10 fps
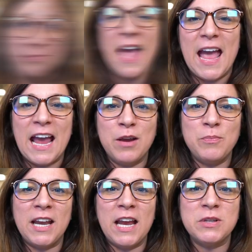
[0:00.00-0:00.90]
Hey,
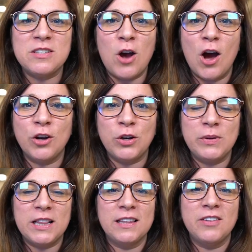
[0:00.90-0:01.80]
my name is Audrey
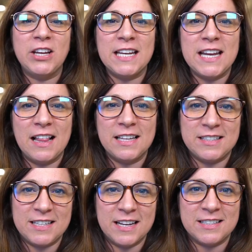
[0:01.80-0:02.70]
with the Living in
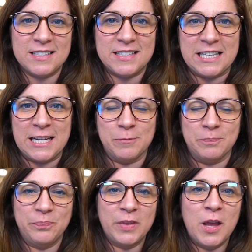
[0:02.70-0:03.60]
Dallas, Texas
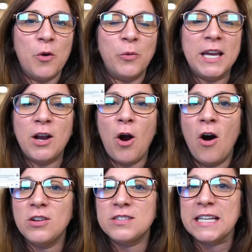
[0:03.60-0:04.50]
team. We get
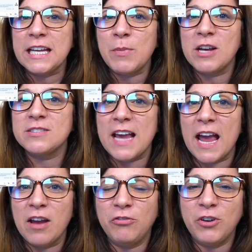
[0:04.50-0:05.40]
calls and emails
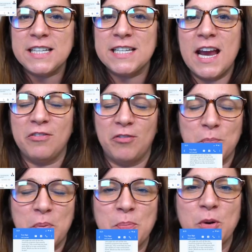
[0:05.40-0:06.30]
every day
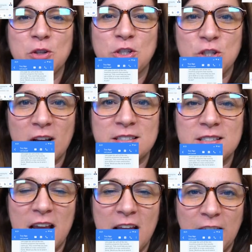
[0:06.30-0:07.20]
from people
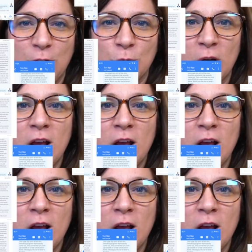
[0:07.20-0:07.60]
just like you